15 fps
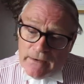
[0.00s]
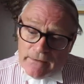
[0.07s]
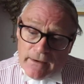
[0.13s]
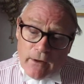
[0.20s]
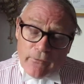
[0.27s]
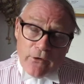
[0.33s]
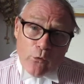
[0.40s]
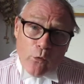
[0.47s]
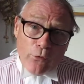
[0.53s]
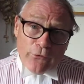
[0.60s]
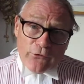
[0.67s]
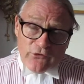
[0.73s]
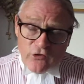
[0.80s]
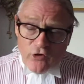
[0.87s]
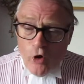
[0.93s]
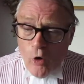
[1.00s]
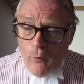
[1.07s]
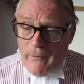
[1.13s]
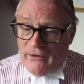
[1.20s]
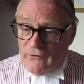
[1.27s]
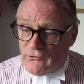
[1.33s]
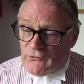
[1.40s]
Now, the authors
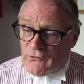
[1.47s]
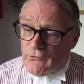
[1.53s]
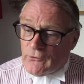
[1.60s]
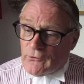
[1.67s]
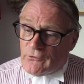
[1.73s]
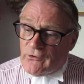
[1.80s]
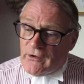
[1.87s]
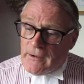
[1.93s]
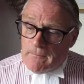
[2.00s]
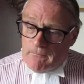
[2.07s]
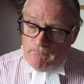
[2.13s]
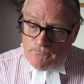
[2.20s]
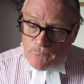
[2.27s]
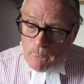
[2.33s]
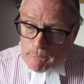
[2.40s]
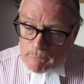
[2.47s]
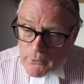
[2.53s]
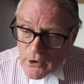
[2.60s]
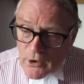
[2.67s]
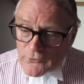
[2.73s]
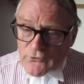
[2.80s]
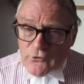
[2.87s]
comment that the
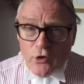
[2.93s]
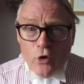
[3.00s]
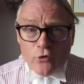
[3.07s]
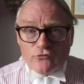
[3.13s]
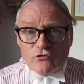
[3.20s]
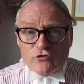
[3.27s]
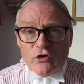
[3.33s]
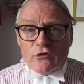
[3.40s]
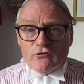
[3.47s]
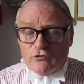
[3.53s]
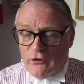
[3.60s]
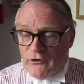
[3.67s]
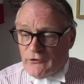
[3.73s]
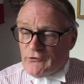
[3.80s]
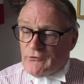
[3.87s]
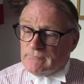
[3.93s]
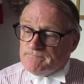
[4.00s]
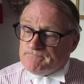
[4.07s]
burden on judges